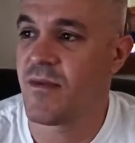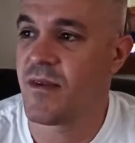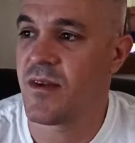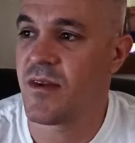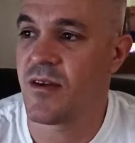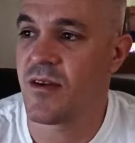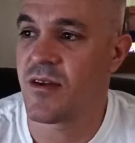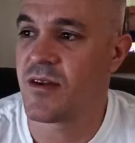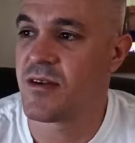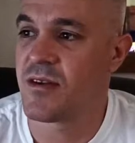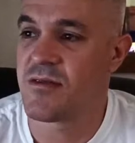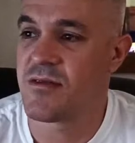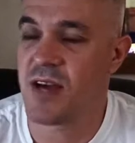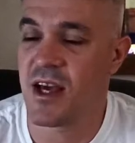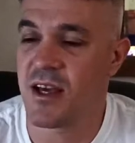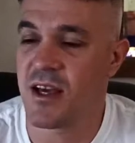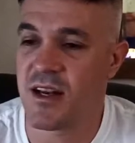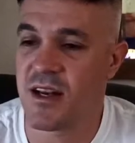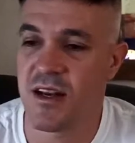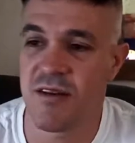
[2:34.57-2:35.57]
you can
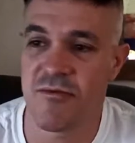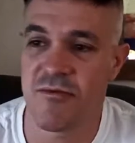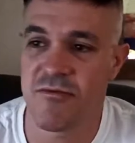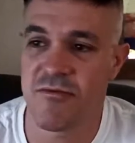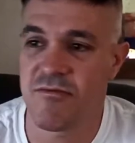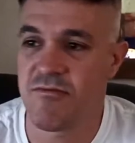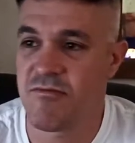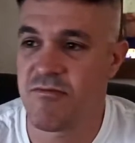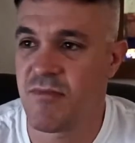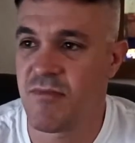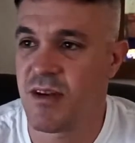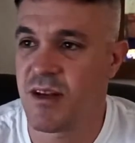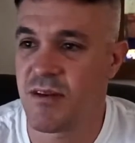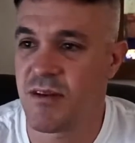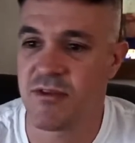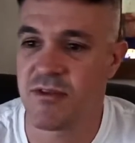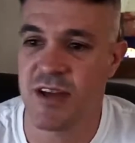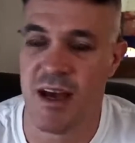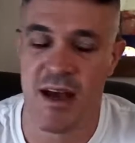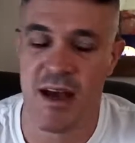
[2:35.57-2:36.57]
take little
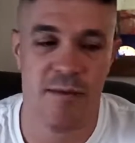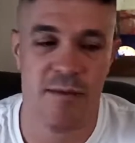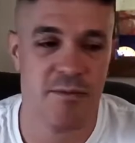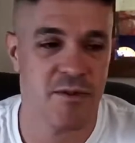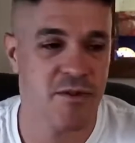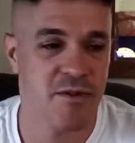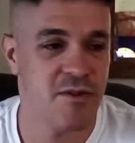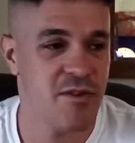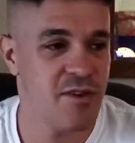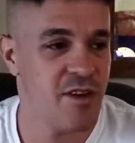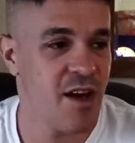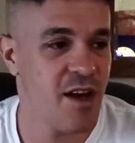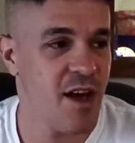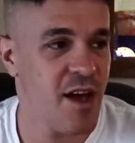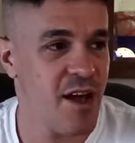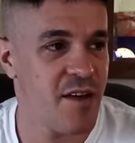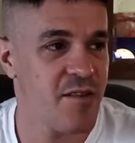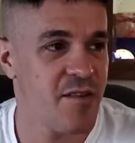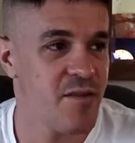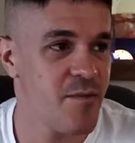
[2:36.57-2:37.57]
taps to your
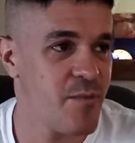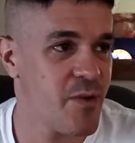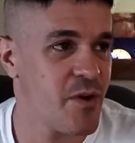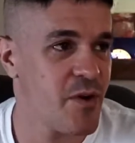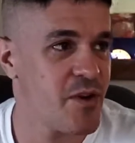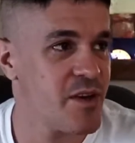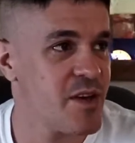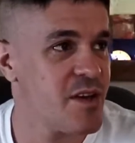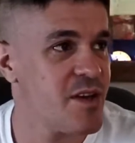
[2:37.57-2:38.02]
head and your body,